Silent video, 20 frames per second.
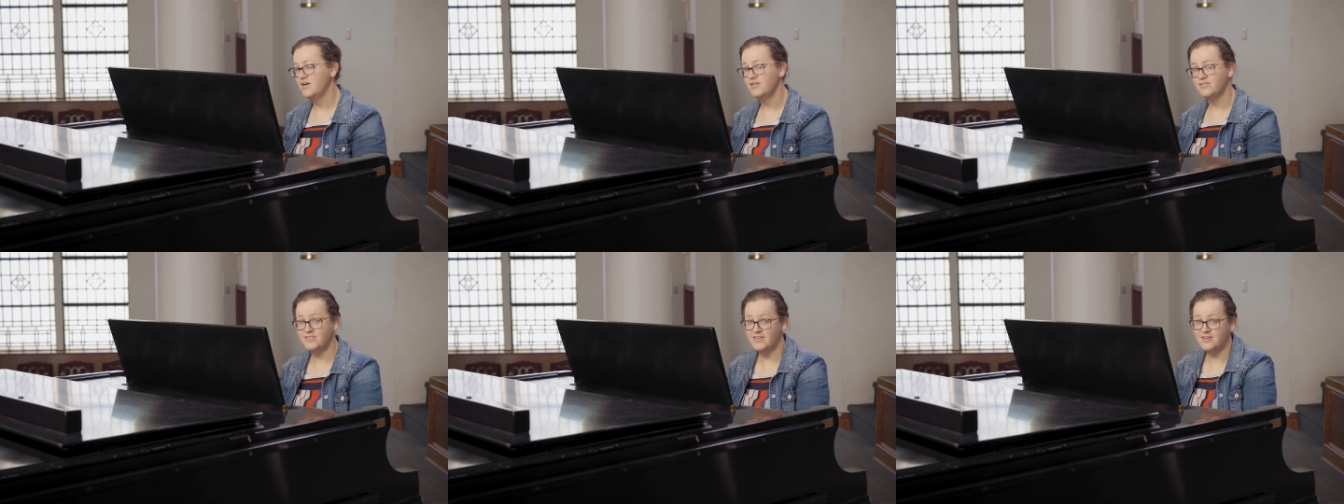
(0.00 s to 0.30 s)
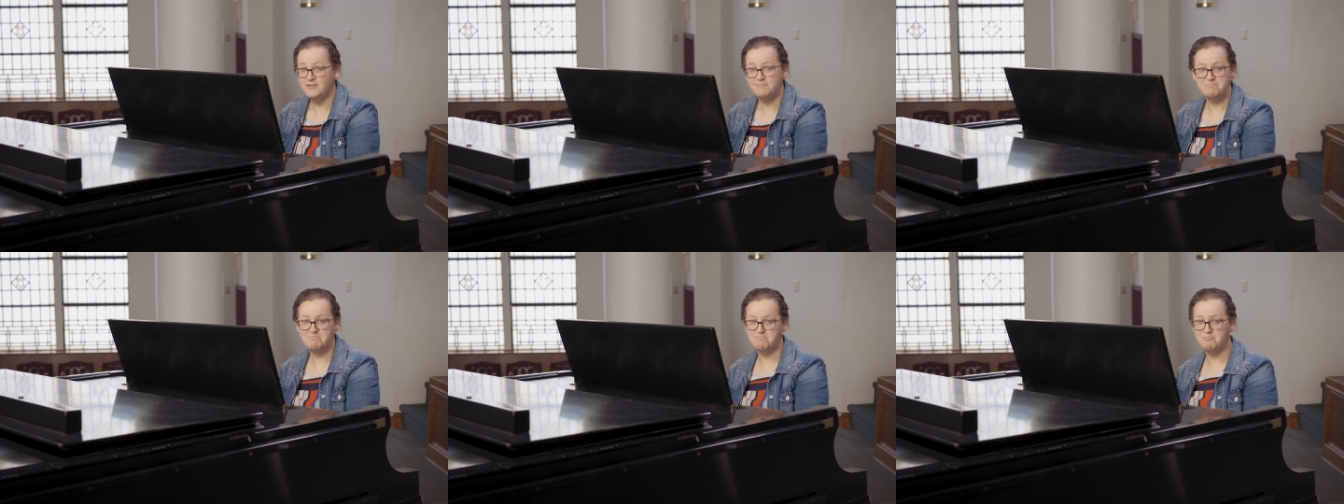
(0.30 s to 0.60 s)

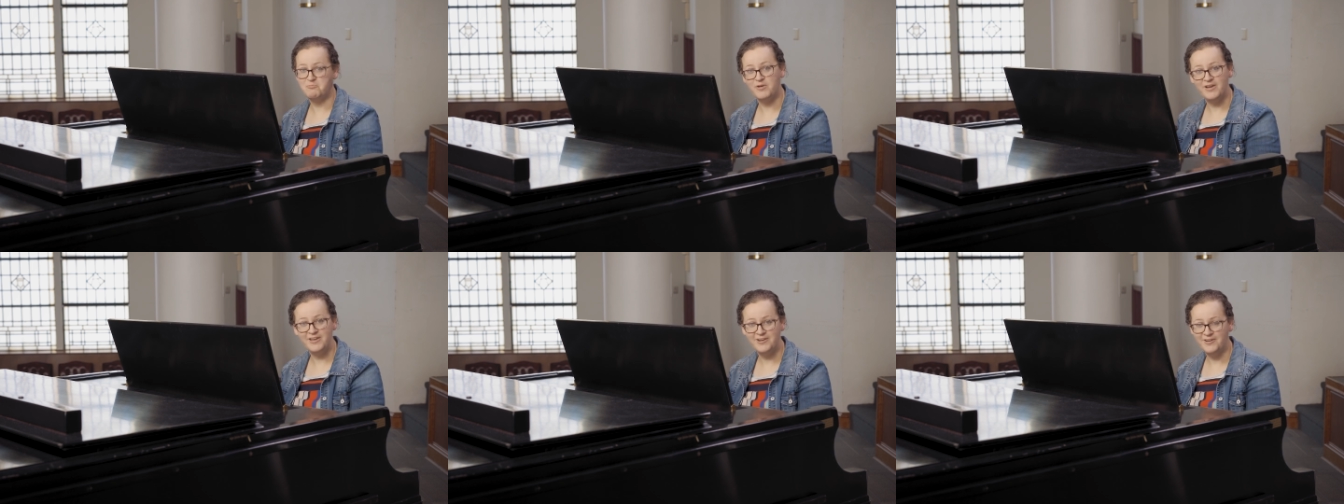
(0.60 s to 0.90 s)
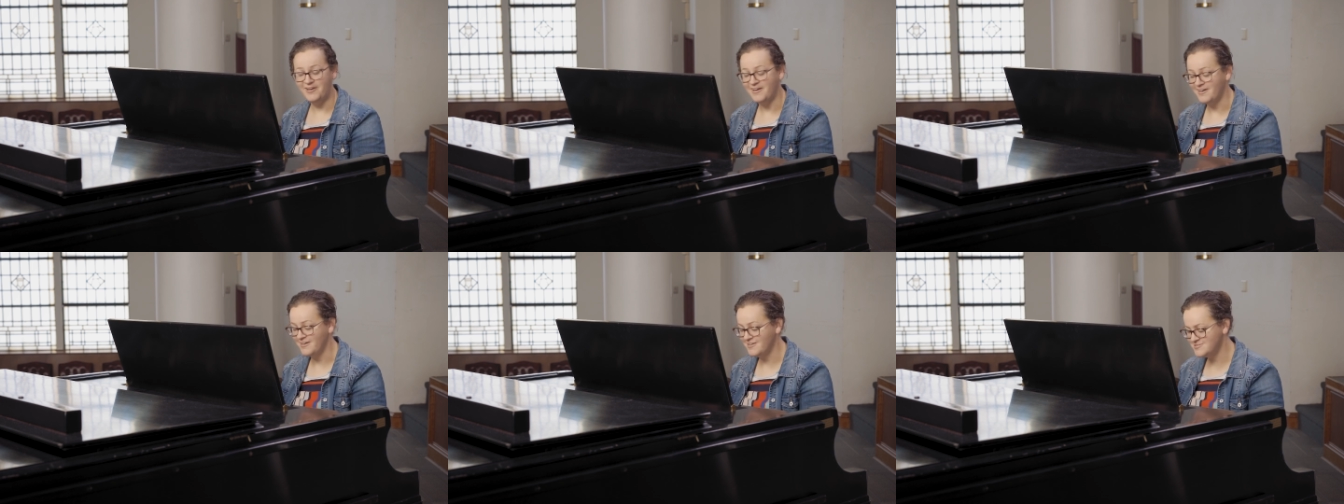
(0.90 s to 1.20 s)
then why
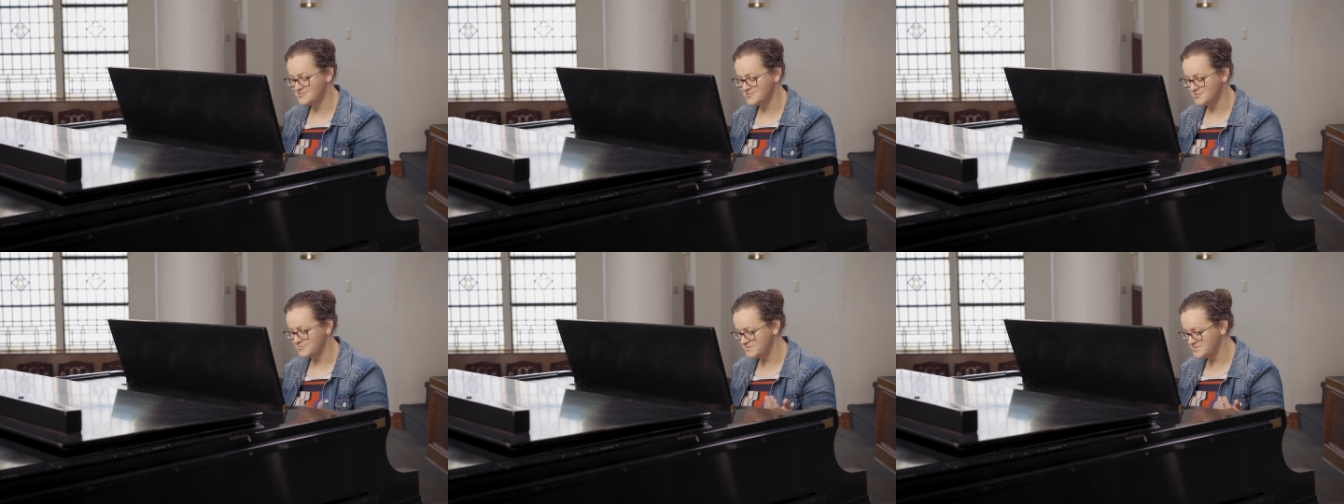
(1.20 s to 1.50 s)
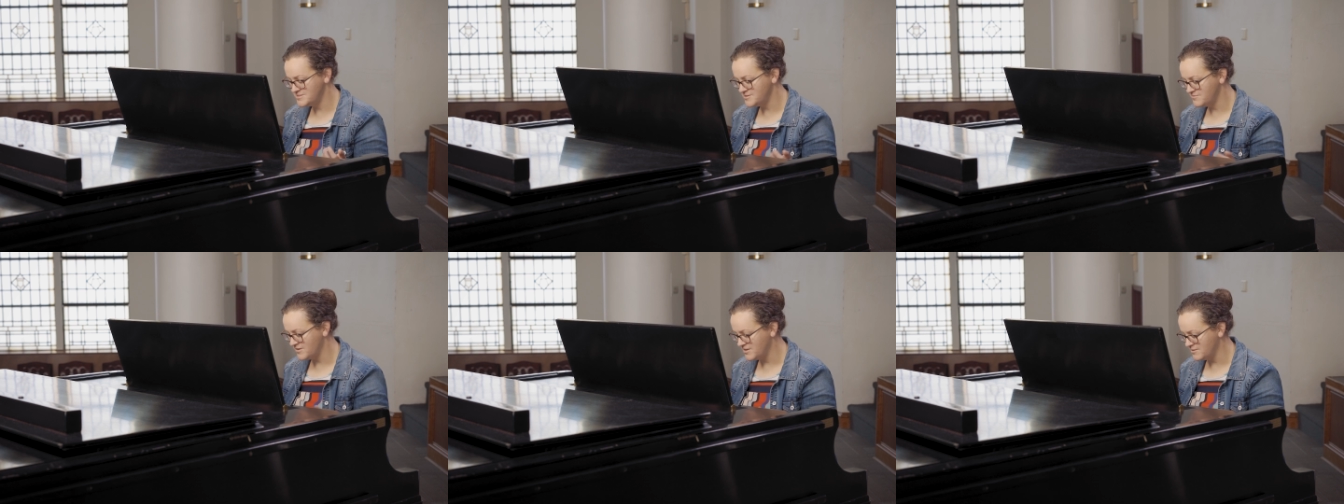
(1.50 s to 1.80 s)
not? So let me
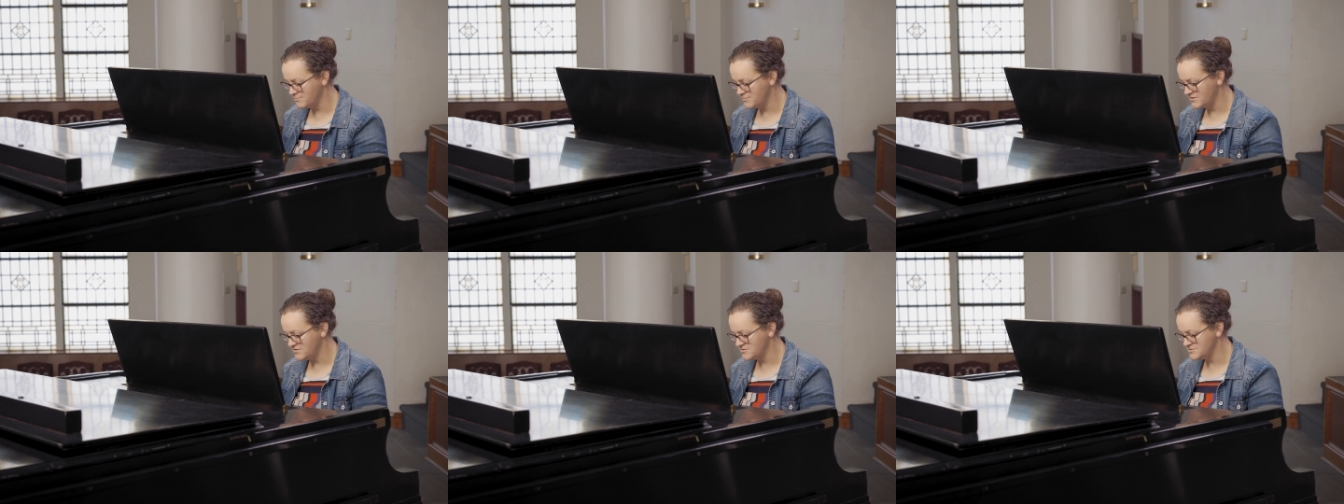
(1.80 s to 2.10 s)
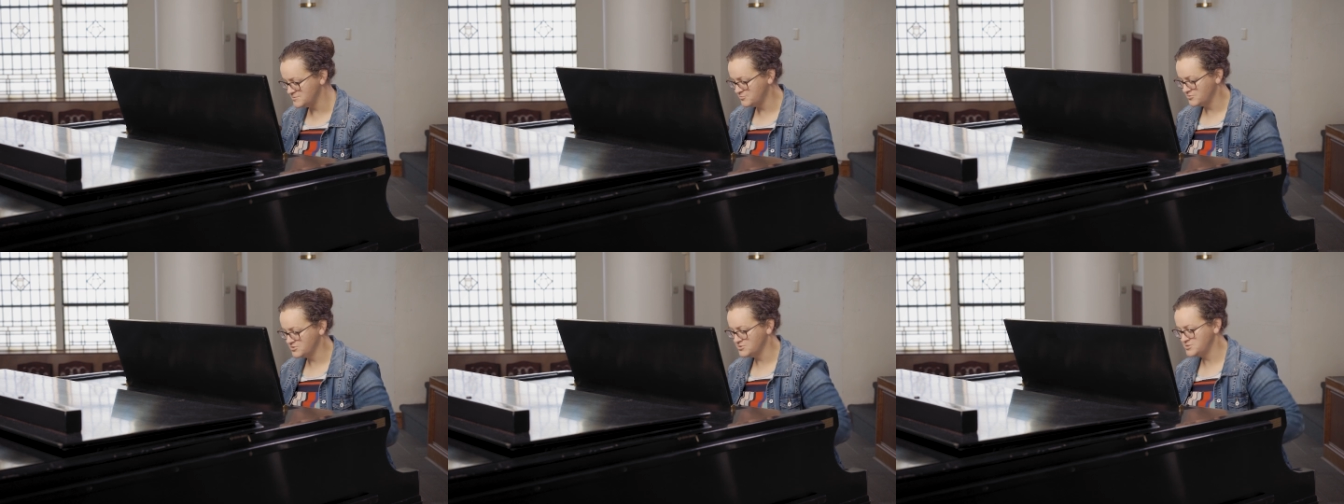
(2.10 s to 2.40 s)
see if I can make
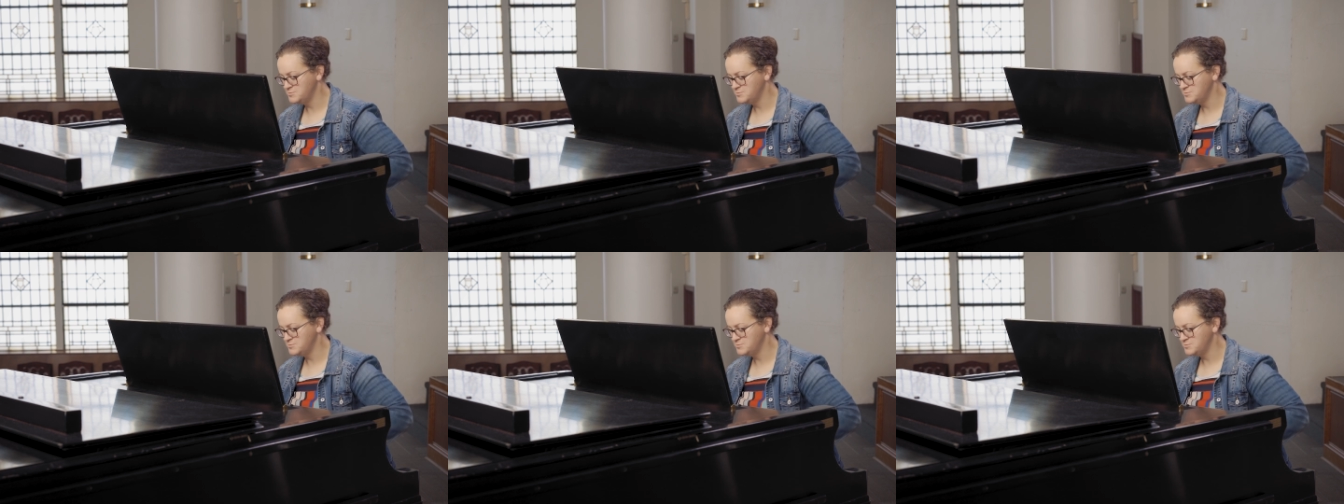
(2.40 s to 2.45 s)
this more